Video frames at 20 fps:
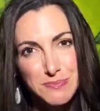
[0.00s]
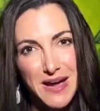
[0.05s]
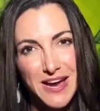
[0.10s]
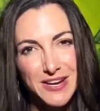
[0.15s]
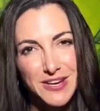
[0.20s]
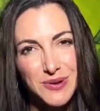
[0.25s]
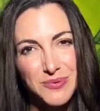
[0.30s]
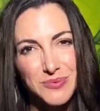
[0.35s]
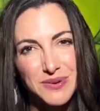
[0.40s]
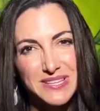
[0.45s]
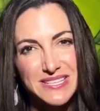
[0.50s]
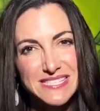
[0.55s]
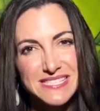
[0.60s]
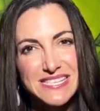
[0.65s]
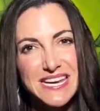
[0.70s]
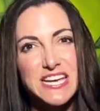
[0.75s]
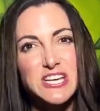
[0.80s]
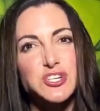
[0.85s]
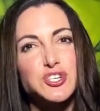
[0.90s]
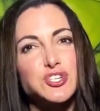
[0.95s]
back your real
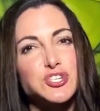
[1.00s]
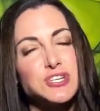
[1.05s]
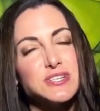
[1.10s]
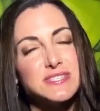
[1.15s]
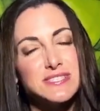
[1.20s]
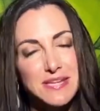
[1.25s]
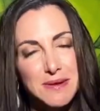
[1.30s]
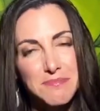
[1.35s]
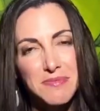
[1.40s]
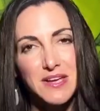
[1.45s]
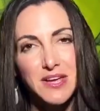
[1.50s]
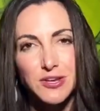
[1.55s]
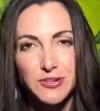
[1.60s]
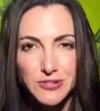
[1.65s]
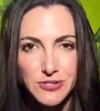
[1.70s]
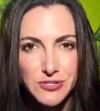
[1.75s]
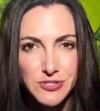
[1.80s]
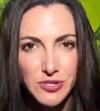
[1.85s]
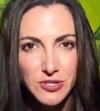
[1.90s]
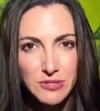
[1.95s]
estate should something in
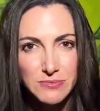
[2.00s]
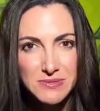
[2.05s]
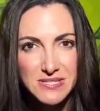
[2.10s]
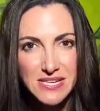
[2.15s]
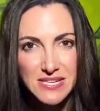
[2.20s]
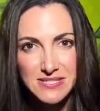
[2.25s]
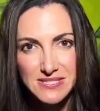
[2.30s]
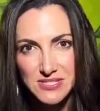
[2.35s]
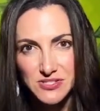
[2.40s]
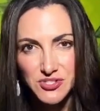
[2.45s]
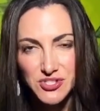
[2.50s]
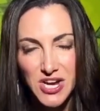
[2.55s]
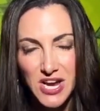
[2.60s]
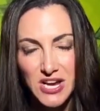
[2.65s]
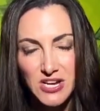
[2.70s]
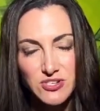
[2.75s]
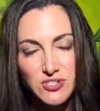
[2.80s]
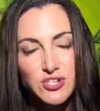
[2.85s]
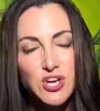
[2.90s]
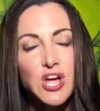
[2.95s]
your circumstances
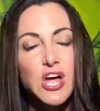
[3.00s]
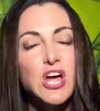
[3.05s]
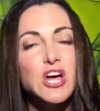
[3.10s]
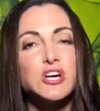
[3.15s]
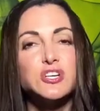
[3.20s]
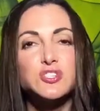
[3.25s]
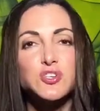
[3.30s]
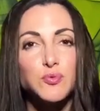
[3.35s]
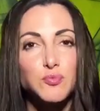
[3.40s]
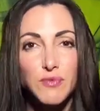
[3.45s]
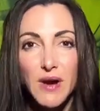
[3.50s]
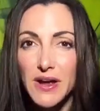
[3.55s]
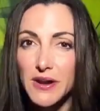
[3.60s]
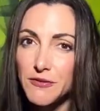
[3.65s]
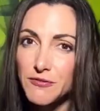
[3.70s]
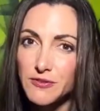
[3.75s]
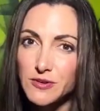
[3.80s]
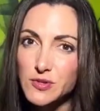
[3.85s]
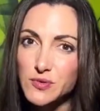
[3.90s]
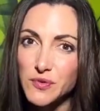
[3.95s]
change. So
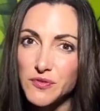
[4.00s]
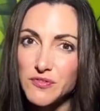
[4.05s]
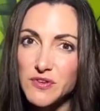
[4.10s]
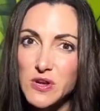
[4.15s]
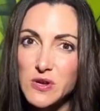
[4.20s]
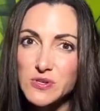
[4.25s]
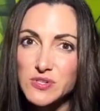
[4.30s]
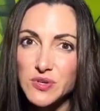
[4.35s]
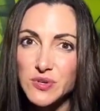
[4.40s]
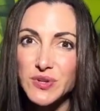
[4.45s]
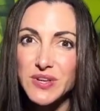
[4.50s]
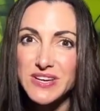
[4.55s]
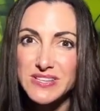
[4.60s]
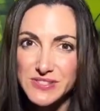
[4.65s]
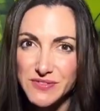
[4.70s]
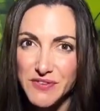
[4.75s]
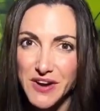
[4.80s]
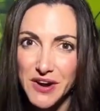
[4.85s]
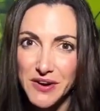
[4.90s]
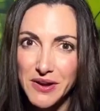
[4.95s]
right of first refusal
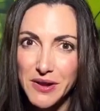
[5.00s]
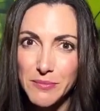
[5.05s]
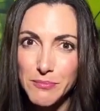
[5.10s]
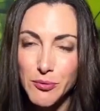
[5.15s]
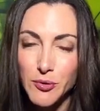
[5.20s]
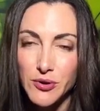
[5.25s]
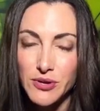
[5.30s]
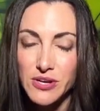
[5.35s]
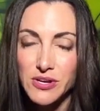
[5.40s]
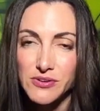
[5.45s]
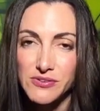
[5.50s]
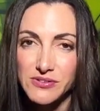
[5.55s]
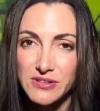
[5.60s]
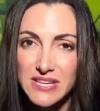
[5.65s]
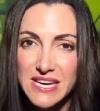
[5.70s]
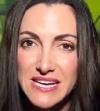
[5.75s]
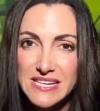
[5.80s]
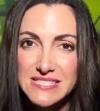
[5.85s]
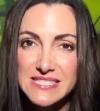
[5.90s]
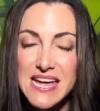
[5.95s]
is very important in your
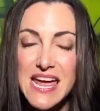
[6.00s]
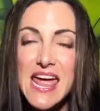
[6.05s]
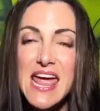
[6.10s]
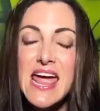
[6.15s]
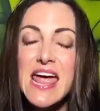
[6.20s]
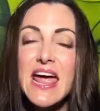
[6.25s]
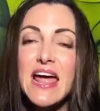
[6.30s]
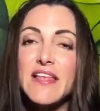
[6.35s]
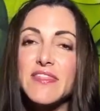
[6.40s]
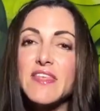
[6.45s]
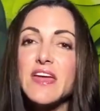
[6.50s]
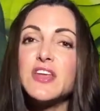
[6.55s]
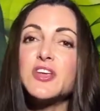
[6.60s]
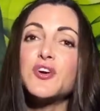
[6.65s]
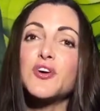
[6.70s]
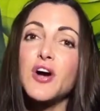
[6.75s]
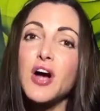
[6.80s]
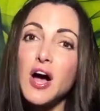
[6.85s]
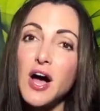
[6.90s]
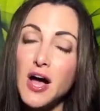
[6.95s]
lease. And then
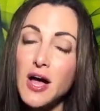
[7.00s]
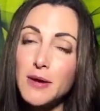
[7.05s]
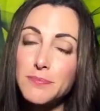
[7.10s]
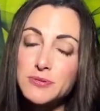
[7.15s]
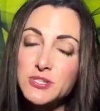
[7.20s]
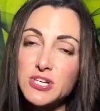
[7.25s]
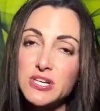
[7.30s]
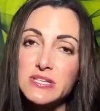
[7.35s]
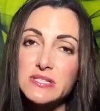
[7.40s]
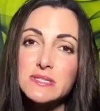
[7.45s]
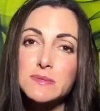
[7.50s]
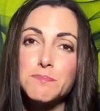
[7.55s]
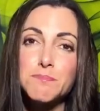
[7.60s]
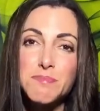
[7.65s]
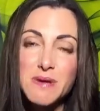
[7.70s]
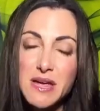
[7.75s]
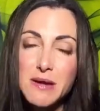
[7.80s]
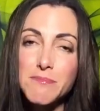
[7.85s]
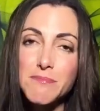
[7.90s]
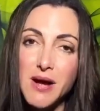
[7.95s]
your options,
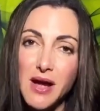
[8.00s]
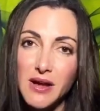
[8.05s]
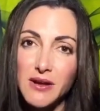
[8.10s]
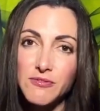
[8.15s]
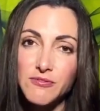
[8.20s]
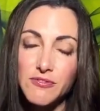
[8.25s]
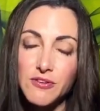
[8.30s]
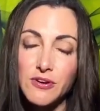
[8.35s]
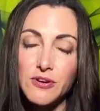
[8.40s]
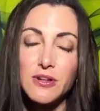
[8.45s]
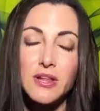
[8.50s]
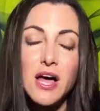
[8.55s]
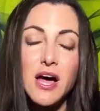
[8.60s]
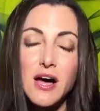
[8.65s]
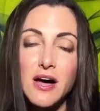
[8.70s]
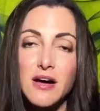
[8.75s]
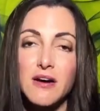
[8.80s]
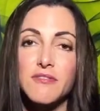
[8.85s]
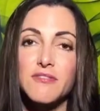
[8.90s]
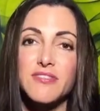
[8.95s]
be
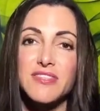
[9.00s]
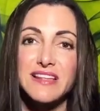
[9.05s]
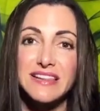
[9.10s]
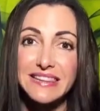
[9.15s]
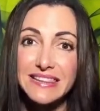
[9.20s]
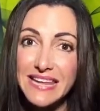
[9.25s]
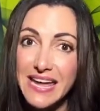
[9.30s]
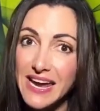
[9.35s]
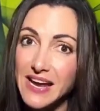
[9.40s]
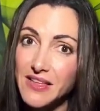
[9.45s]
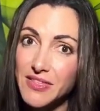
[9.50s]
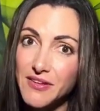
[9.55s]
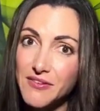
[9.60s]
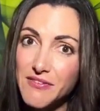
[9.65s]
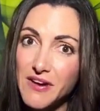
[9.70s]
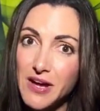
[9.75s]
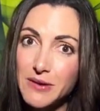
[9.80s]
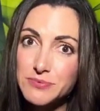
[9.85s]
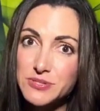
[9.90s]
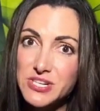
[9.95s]
mindful of the length
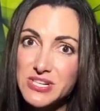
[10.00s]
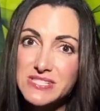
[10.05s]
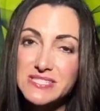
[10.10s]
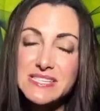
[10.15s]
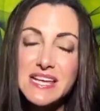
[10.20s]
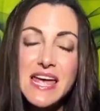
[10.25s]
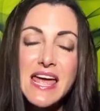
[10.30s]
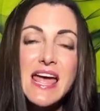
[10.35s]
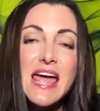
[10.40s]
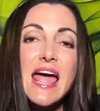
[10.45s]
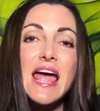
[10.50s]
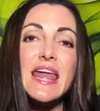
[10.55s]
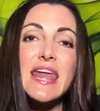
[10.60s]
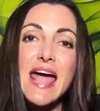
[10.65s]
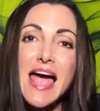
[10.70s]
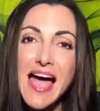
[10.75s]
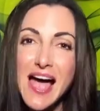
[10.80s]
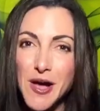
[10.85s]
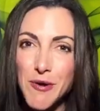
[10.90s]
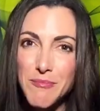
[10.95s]
of options
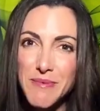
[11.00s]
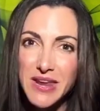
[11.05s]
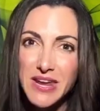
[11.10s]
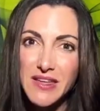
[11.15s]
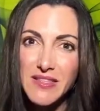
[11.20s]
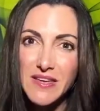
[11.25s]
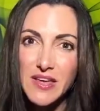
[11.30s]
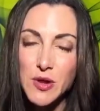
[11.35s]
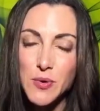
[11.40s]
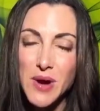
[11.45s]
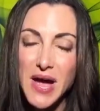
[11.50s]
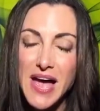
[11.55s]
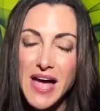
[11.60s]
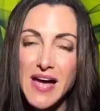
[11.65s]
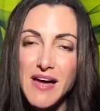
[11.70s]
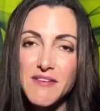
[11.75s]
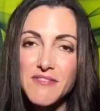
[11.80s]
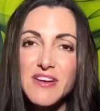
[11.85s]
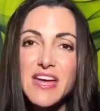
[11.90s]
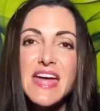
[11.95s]
and how many that you
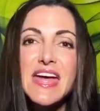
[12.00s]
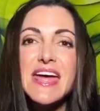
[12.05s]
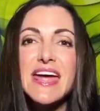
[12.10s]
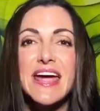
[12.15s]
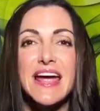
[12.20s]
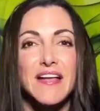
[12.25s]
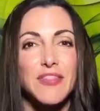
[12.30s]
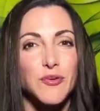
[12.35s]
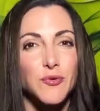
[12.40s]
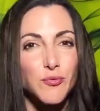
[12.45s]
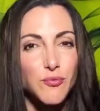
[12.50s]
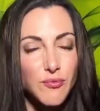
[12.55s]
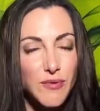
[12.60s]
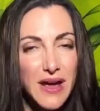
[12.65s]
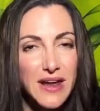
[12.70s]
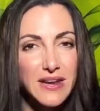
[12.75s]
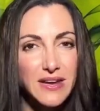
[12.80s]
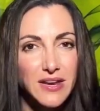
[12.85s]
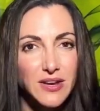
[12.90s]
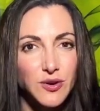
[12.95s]
have, and the
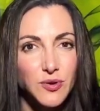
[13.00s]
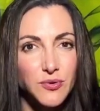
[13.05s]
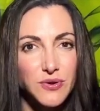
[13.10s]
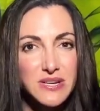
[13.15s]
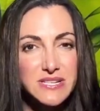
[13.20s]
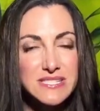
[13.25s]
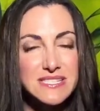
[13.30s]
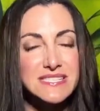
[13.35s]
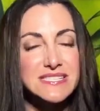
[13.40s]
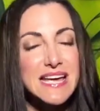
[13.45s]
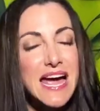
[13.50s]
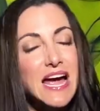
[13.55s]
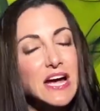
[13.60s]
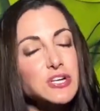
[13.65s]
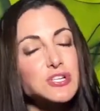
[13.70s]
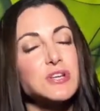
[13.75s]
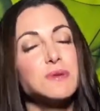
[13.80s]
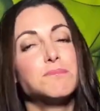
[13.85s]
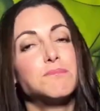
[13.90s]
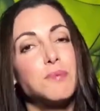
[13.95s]
rent increases,
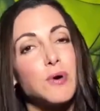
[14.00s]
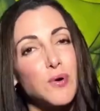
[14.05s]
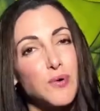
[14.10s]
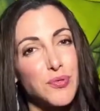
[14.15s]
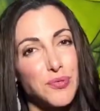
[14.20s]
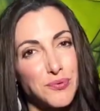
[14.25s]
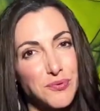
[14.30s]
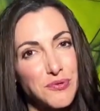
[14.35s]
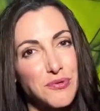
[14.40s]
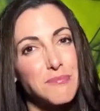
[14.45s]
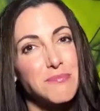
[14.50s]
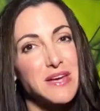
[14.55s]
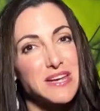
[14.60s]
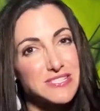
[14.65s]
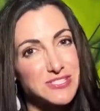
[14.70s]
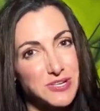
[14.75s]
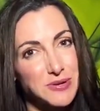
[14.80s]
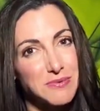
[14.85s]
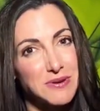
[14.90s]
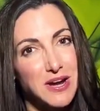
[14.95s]
actually both through the
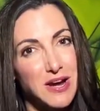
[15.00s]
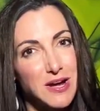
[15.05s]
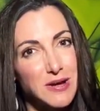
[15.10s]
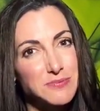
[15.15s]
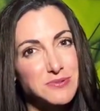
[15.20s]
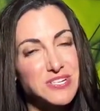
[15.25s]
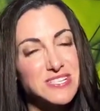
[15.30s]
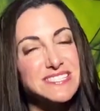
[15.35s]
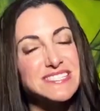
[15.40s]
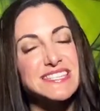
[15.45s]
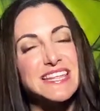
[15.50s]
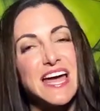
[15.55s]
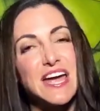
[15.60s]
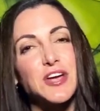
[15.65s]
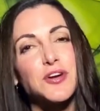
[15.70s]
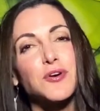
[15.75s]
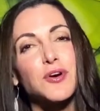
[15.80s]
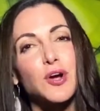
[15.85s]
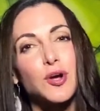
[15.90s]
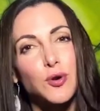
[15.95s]
base term and options
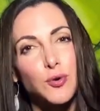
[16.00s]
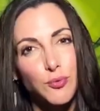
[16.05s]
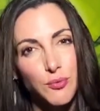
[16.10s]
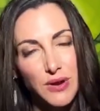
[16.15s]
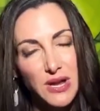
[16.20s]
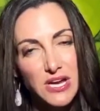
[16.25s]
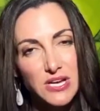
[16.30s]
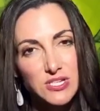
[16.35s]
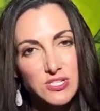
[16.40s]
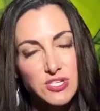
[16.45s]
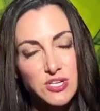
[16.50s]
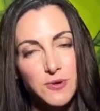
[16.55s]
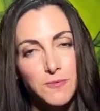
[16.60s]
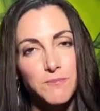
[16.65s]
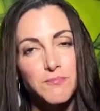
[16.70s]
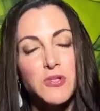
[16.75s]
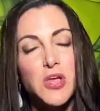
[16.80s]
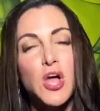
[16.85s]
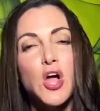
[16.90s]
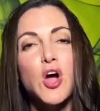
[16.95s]
that you're agreeing to.